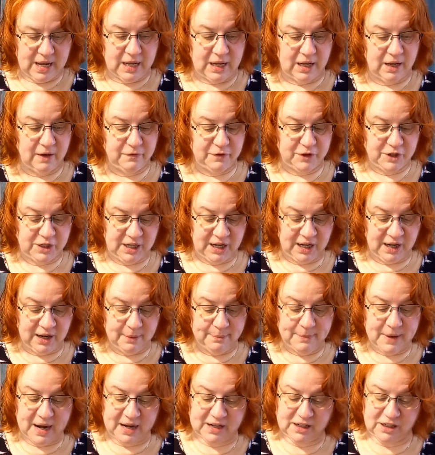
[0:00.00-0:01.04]
If
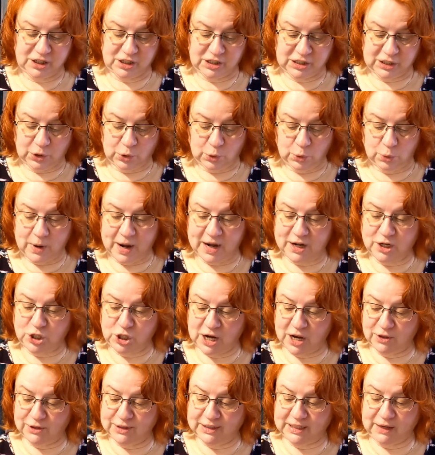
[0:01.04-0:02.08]
Tim and Sue and
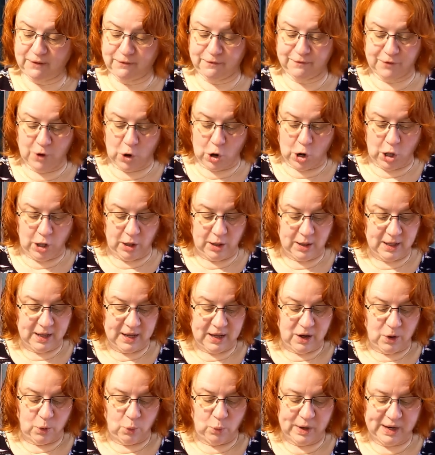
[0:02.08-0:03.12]
Chelsea fall,
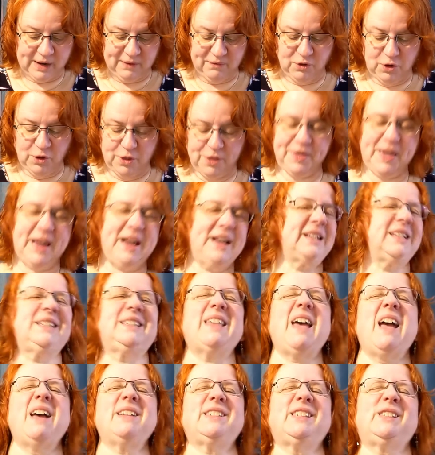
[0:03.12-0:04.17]
Weevil thinks
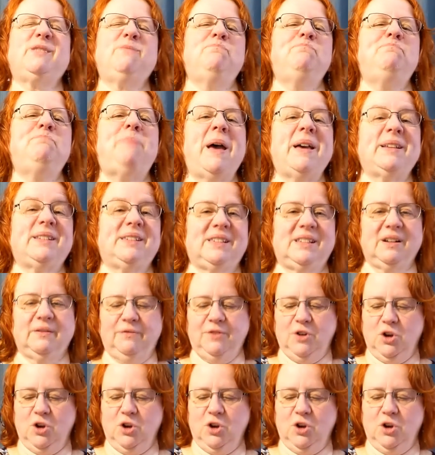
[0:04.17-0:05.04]
that's best of